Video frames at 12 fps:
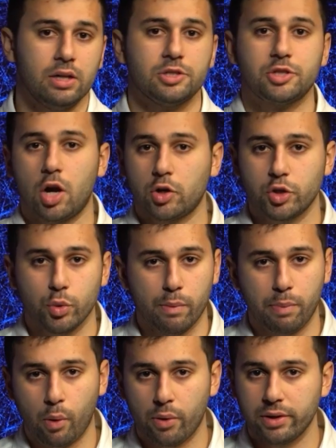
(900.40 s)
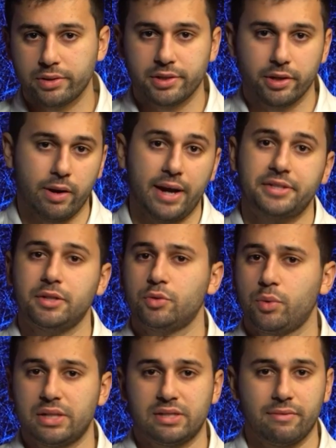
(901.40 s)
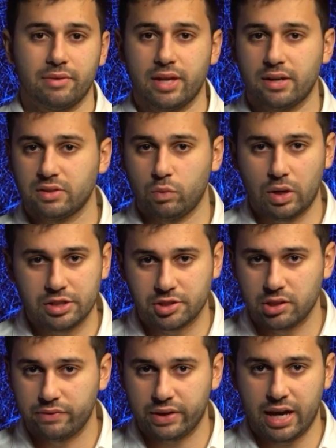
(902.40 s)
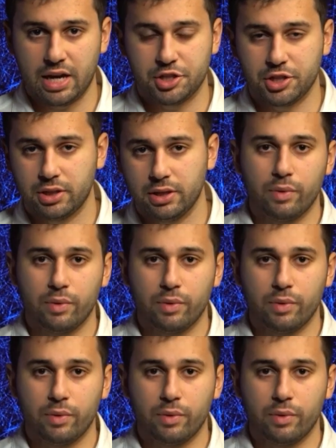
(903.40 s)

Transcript: SOC 2 reports, your ISO 27001 certification.